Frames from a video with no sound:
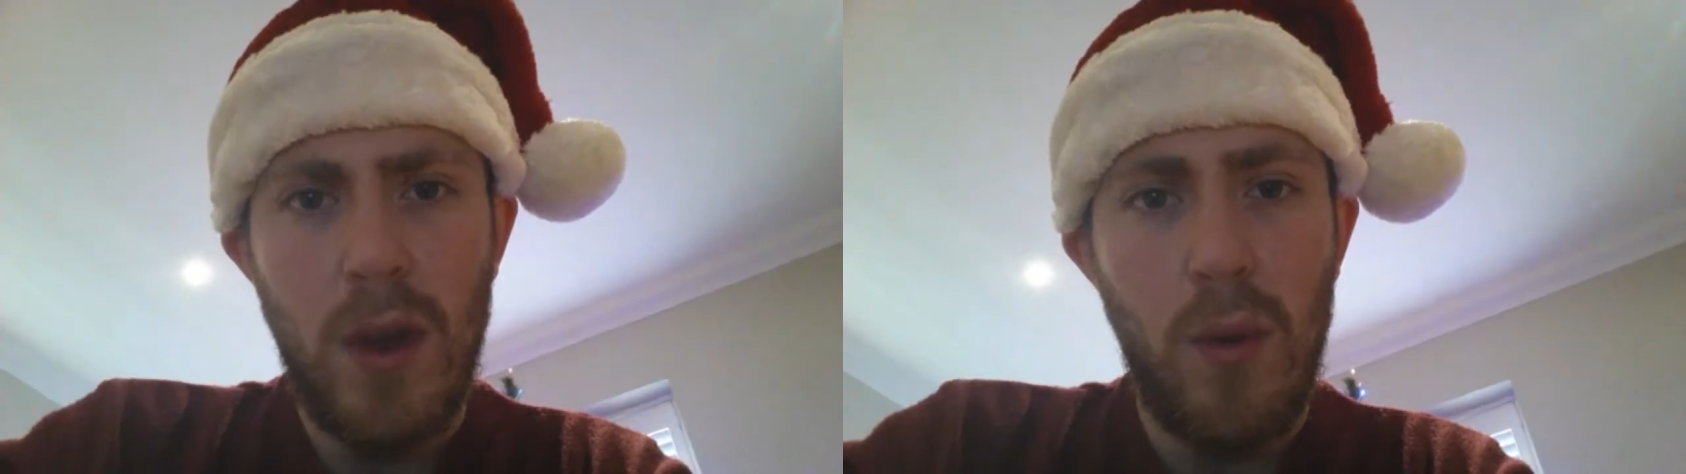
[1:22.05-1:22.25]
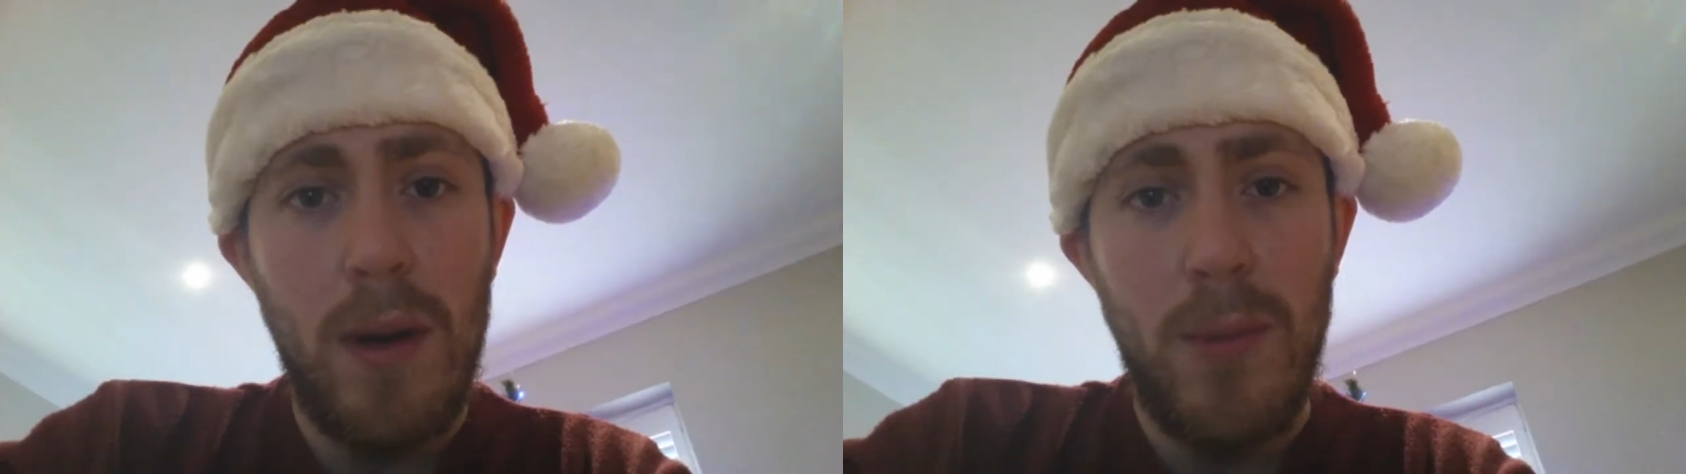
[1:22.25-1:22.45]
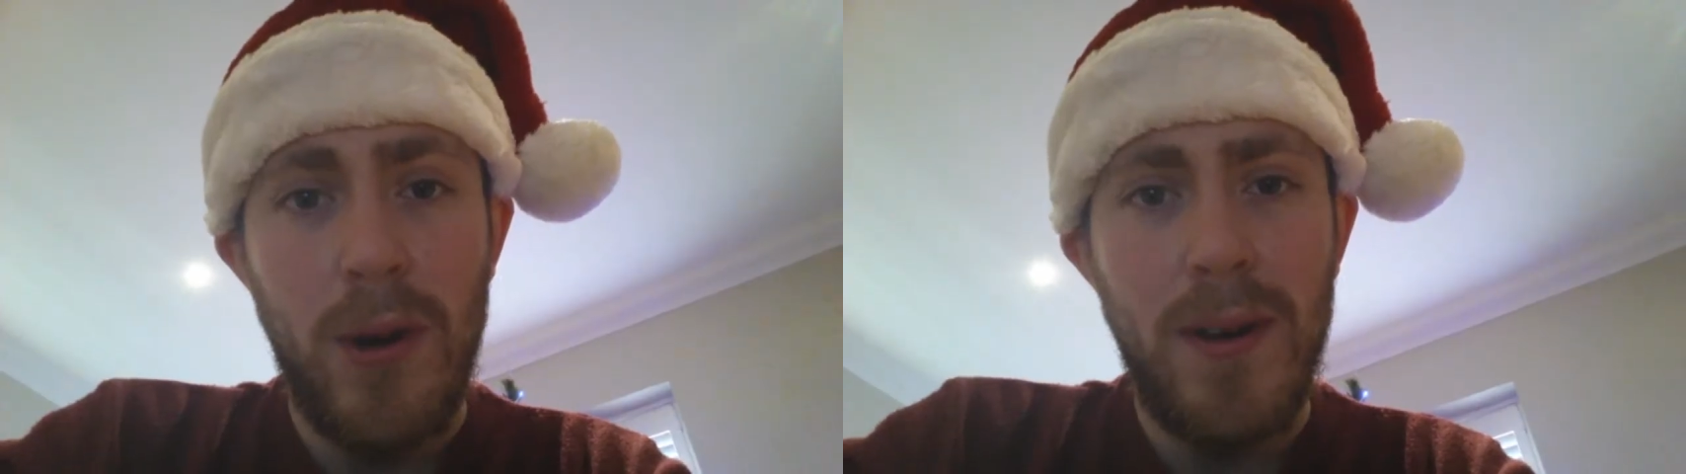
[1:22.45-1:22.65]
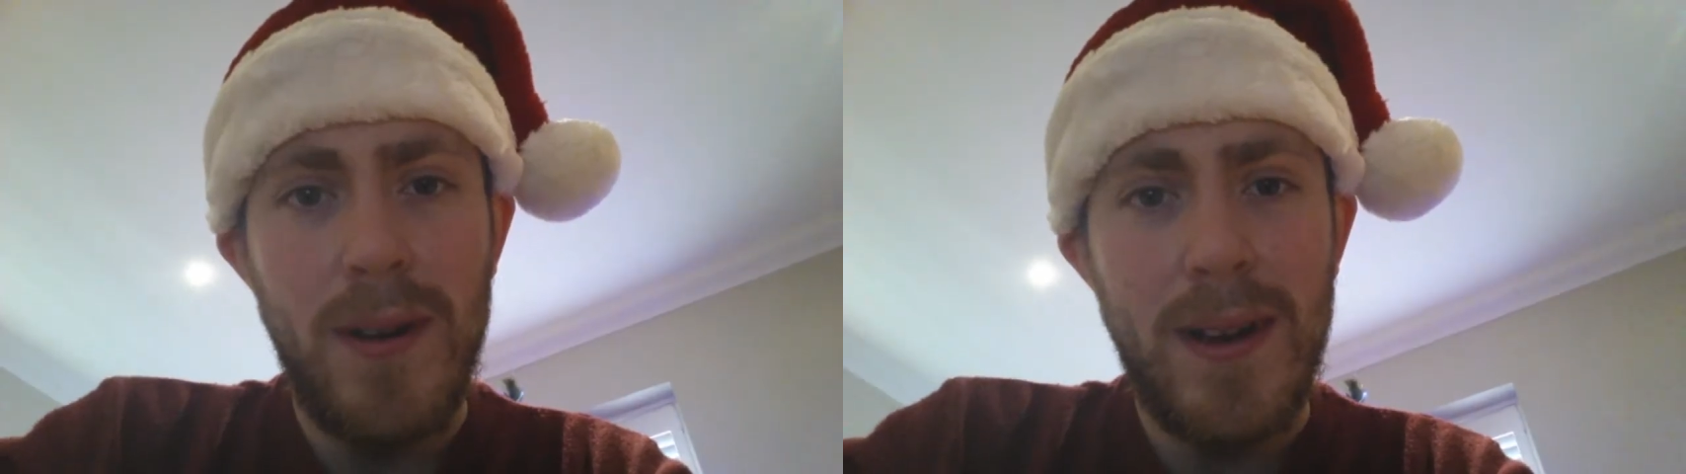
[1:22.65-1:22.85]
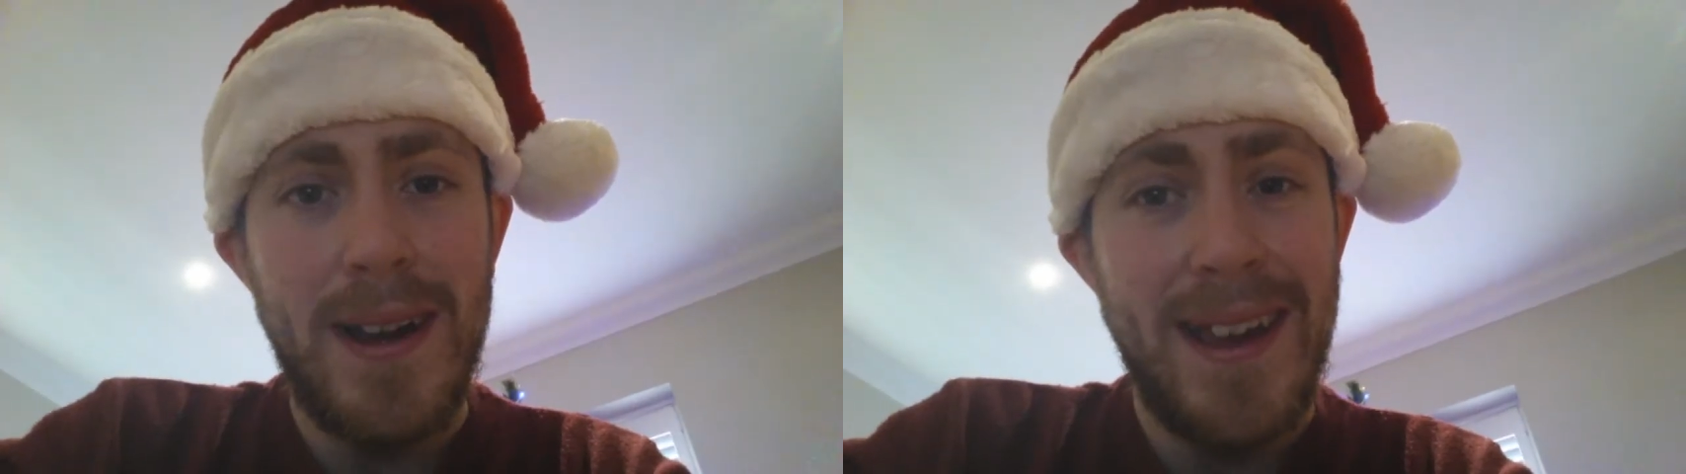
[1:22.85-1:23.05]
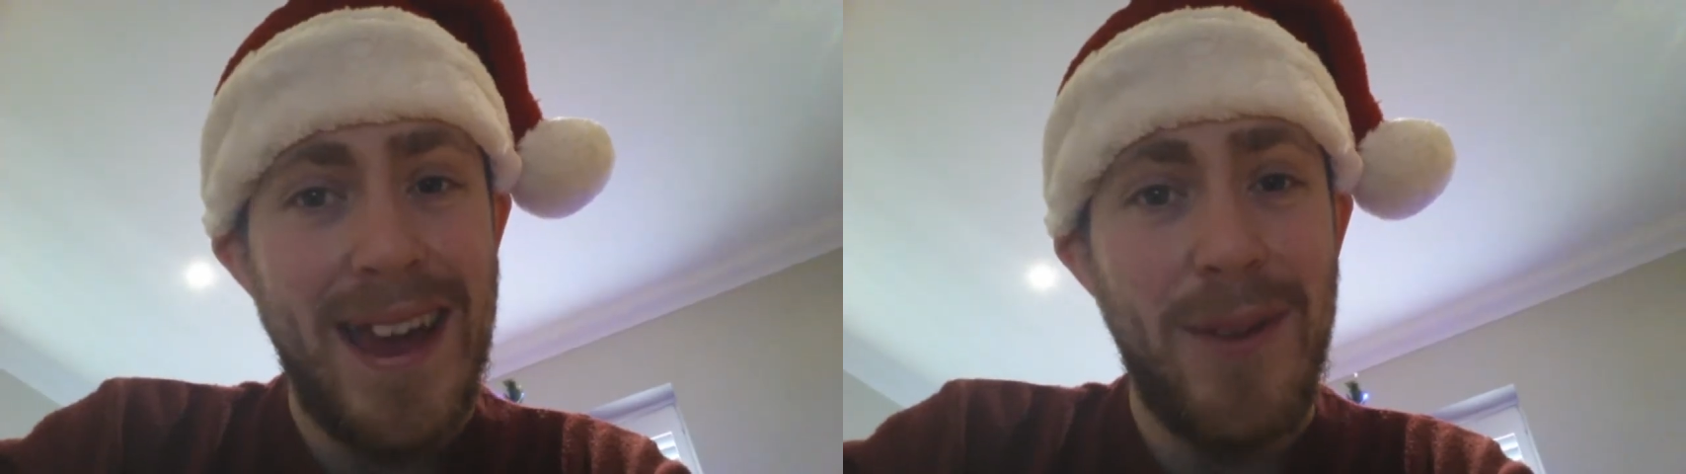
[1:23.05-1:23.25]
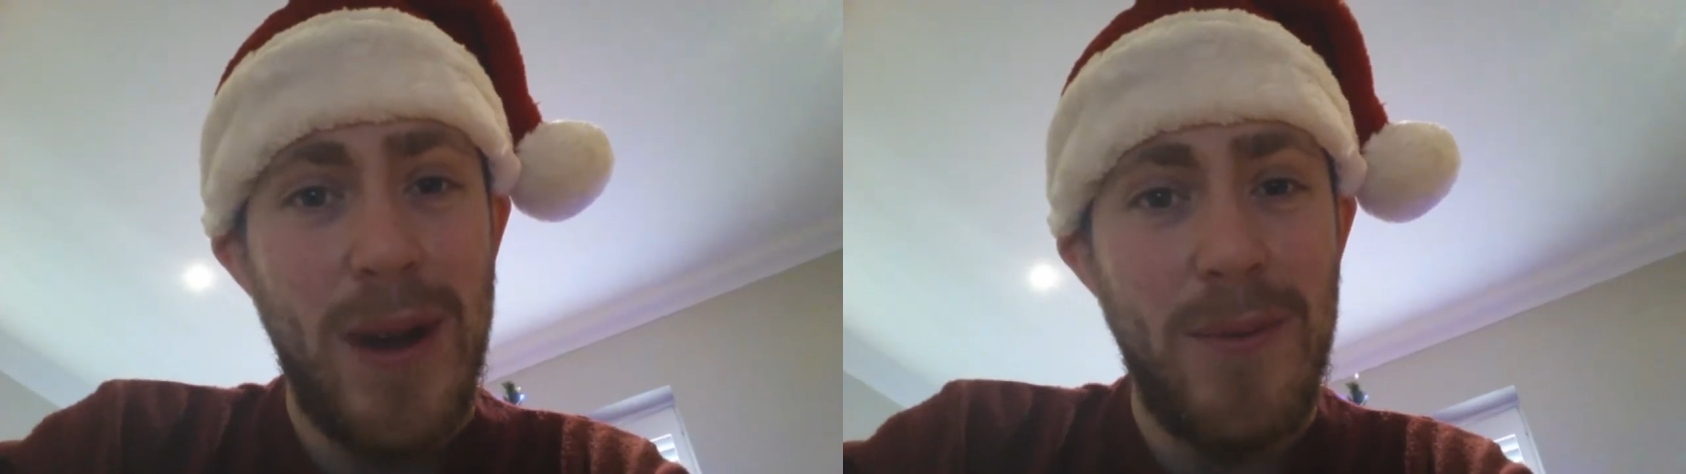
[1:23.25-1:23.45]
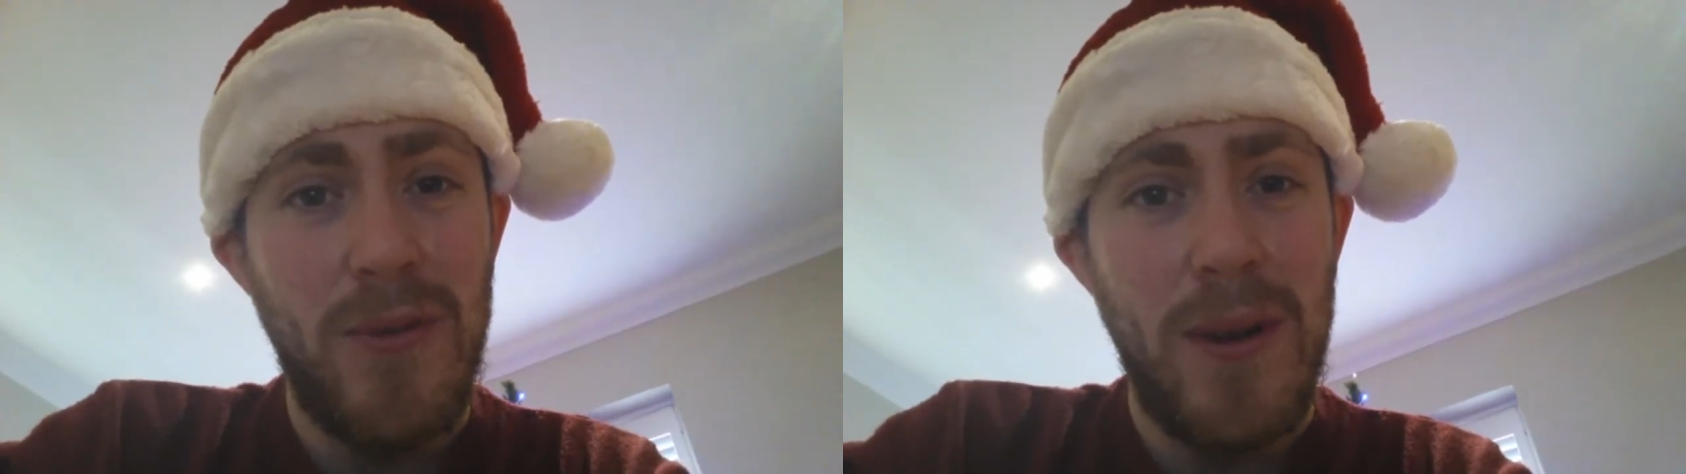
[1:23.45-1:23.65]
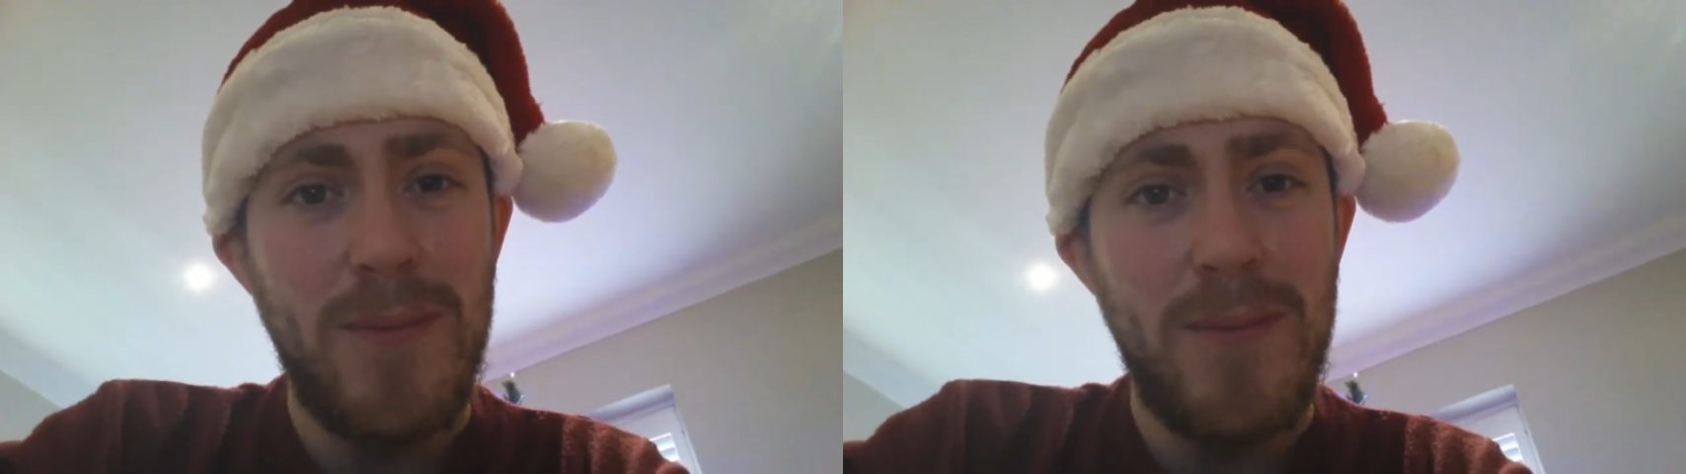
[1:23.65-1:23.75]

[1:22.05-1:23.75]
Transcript: One more? Can I get away with one